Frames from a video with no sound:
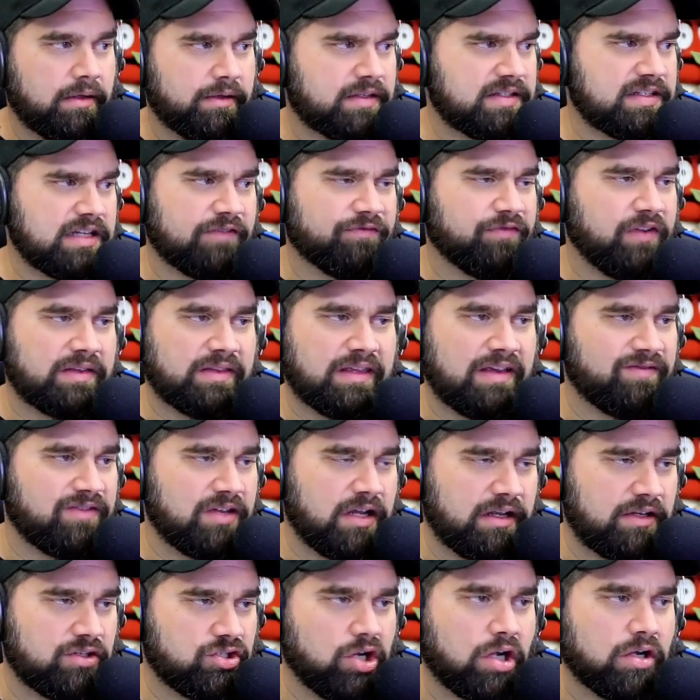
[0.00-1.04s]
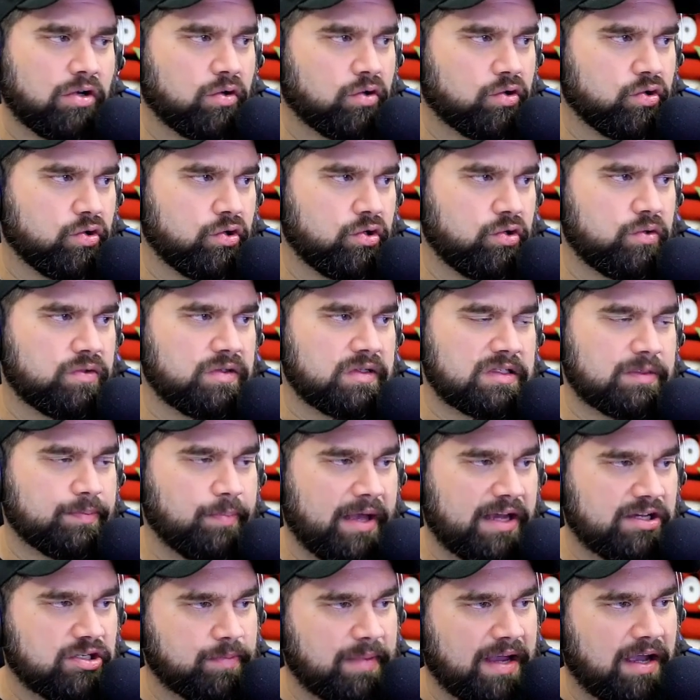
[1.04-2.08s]
The stuff like they've done at Jungle Cruise and
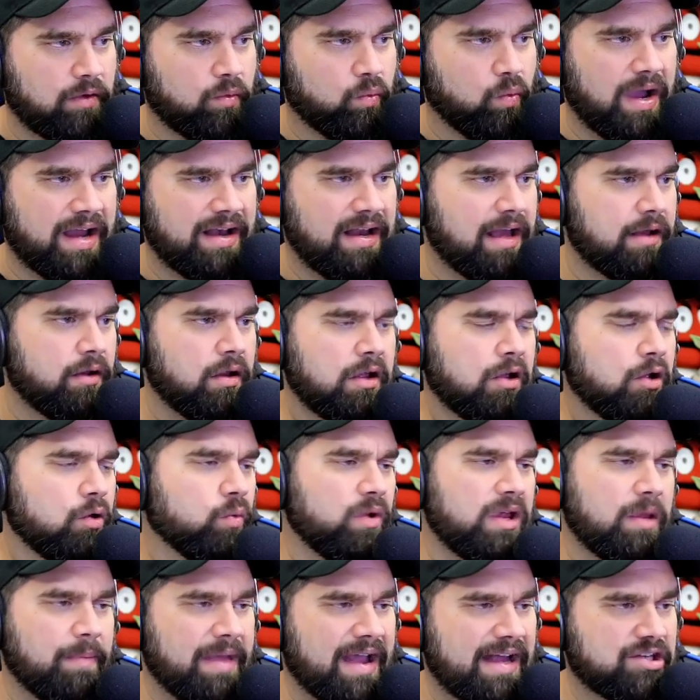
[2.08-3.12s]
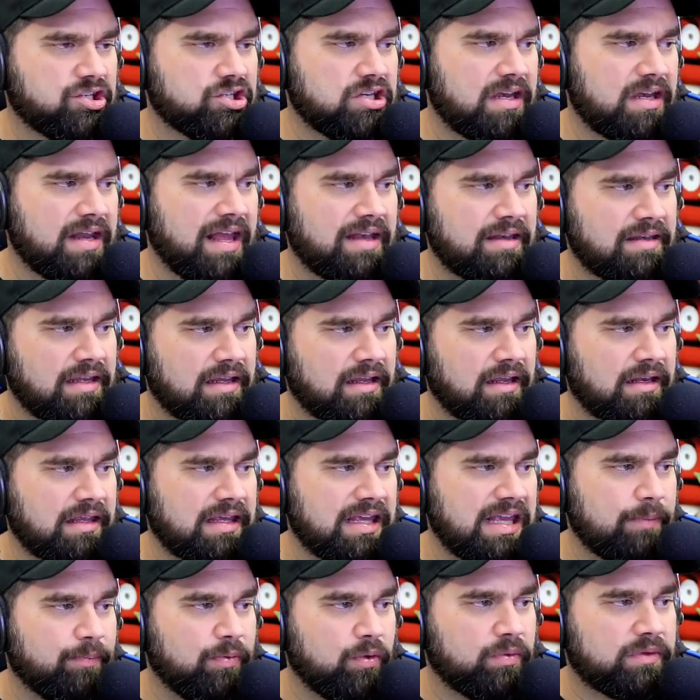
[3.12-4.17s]
Splash Mountain, why not reimagine an ending in
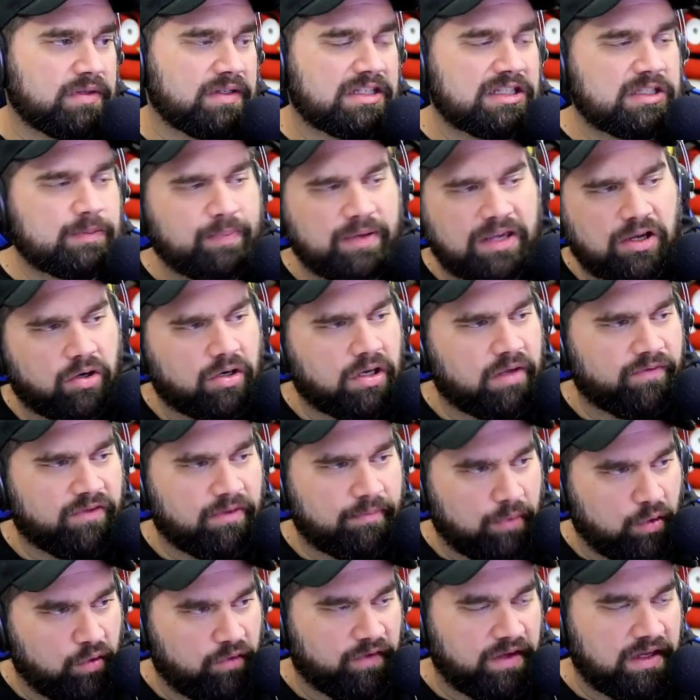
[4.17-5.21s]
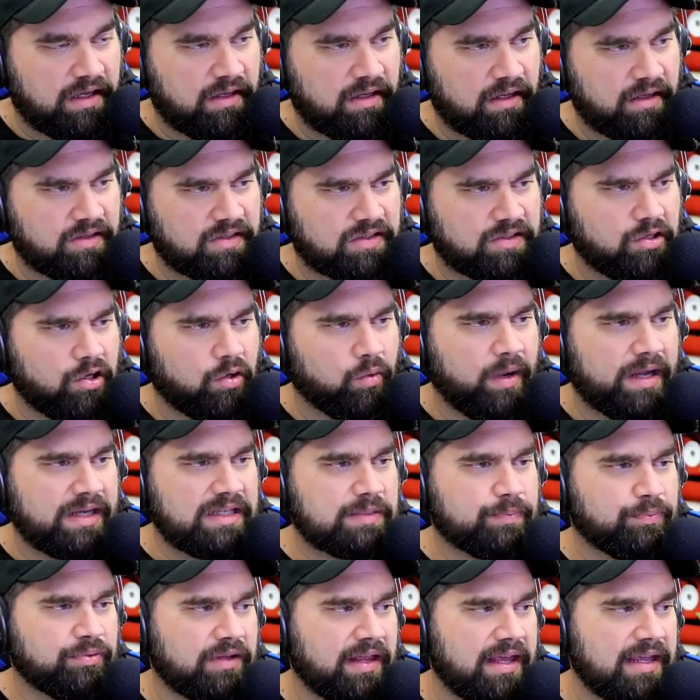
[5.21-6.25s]
keeping with the spirit of the movie and Snow
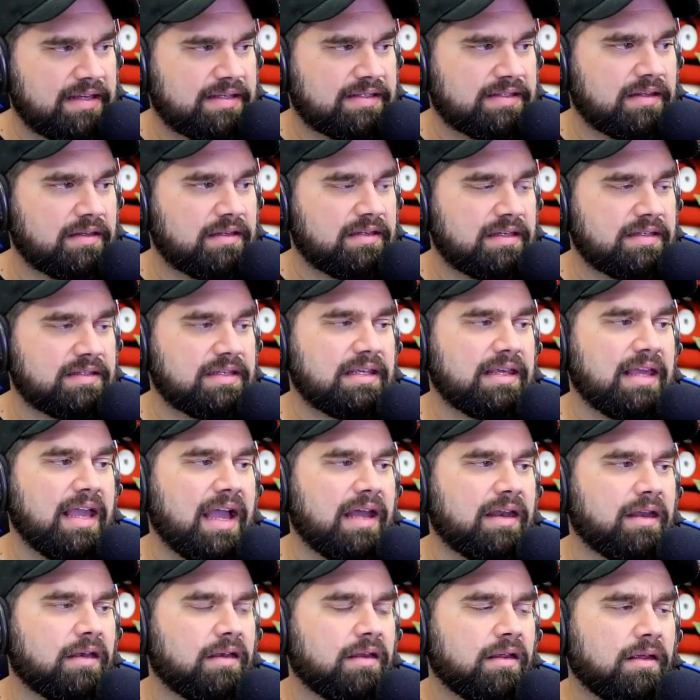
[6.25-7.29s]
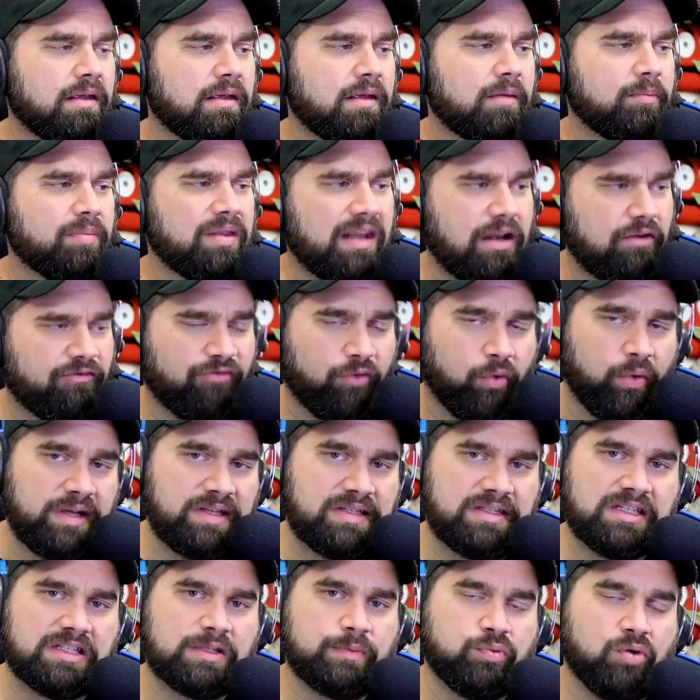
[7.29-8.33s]
White's place in the Disney canon, but that
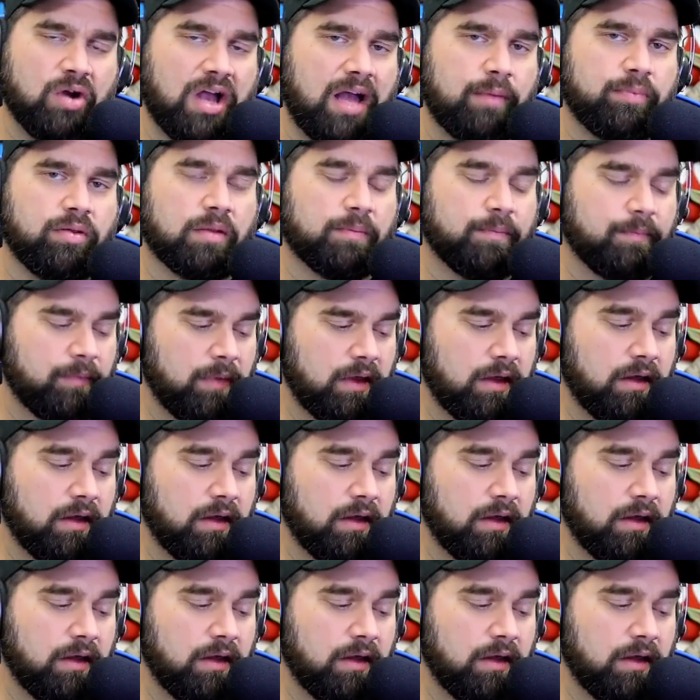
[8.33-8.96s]
avoids this problem?